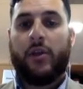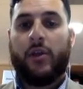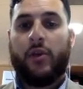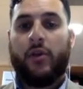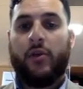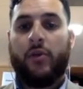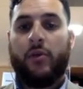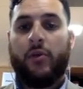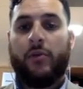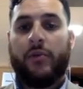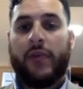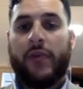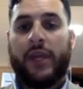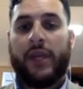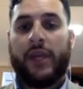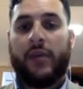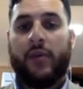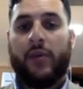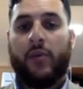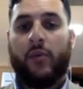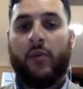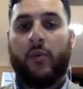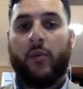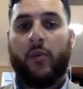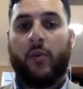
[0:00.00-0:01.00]
your
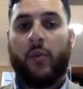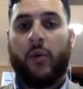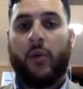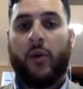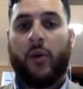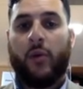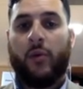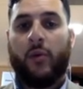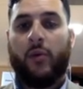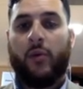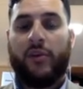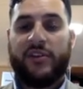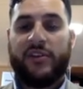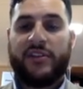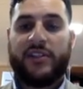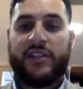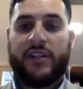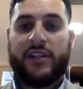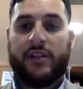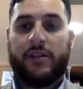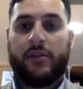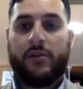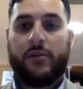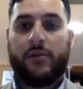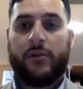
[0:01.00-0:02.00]
paint won't want to
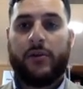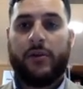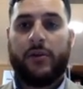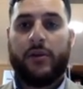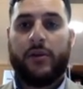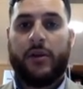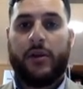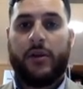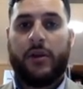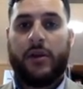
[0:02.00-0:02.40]
stick to it.